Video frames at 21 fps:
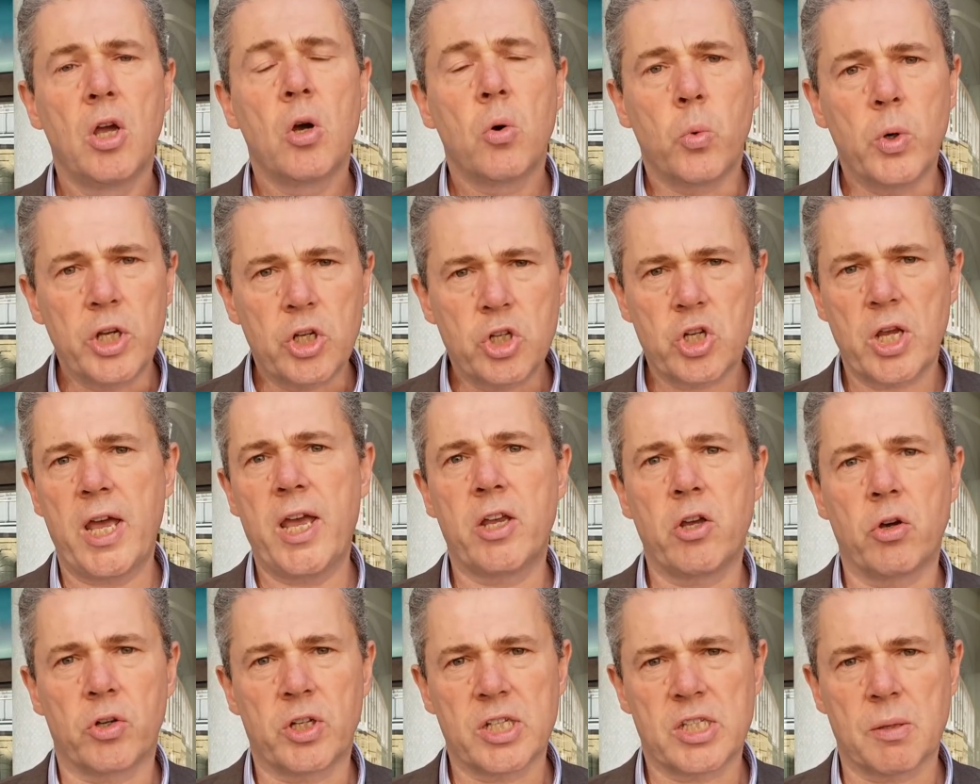We share
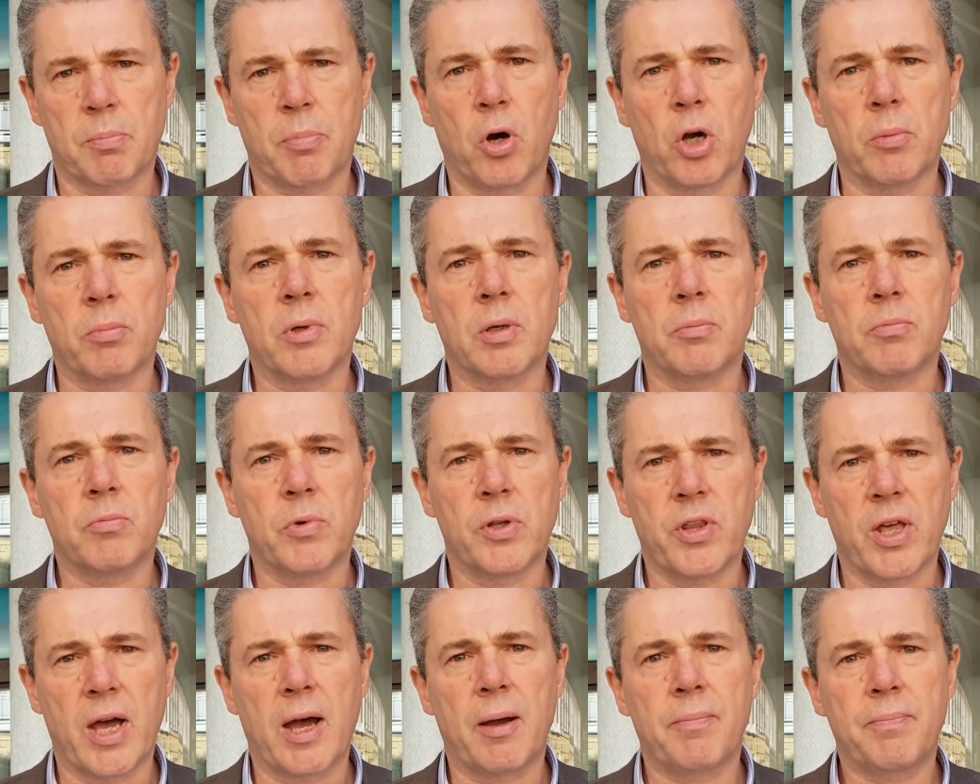your disappointment with
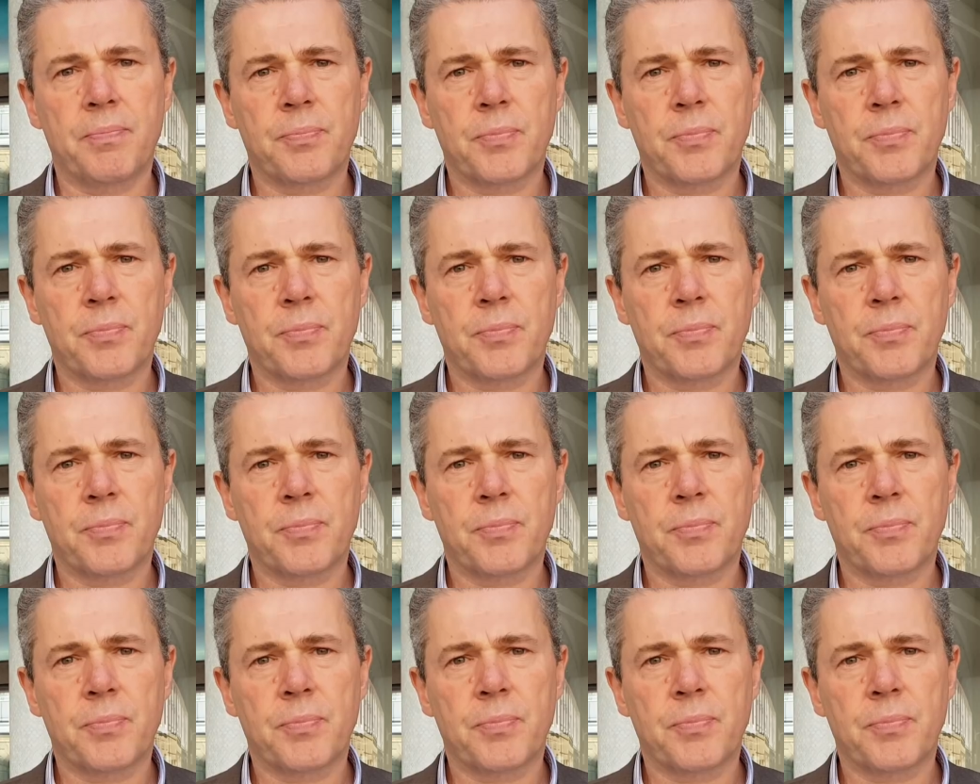that.